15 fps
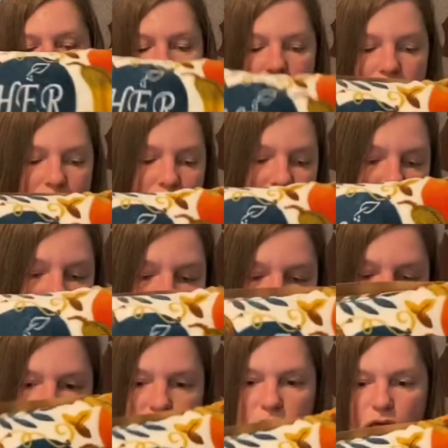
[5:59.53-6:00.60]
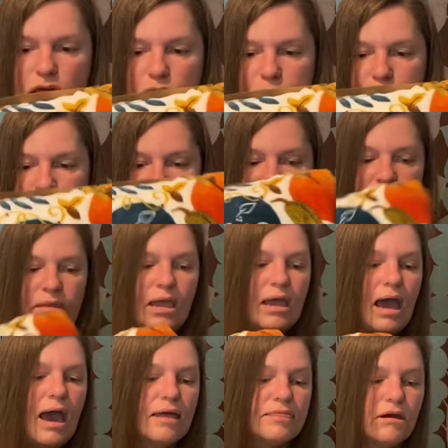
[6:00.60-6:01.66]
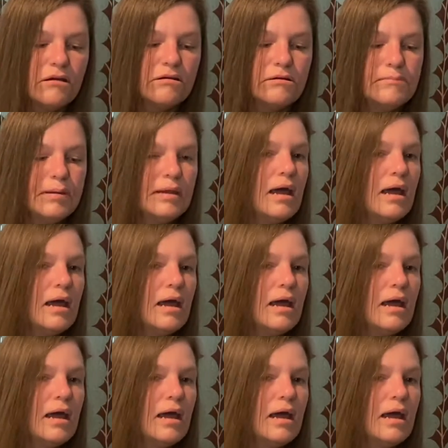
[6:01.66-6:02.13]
And so I thought it would be